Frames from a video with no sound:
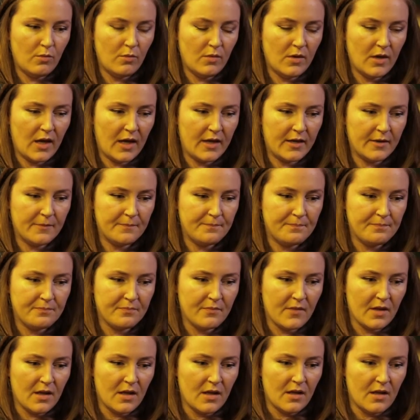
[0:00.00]
like,
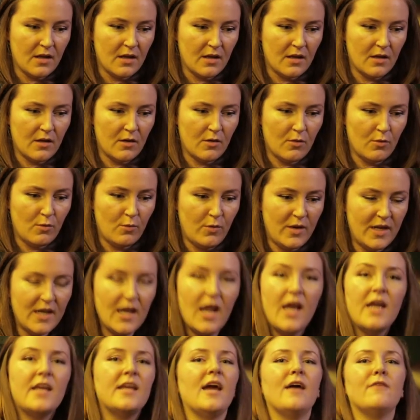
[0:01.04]
we
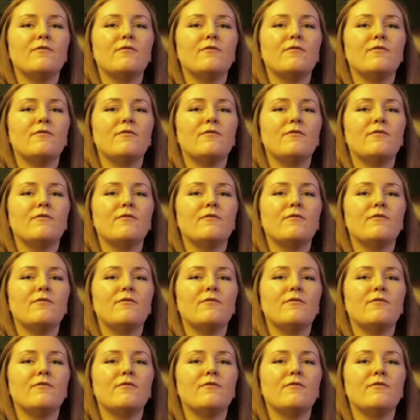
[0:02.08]
like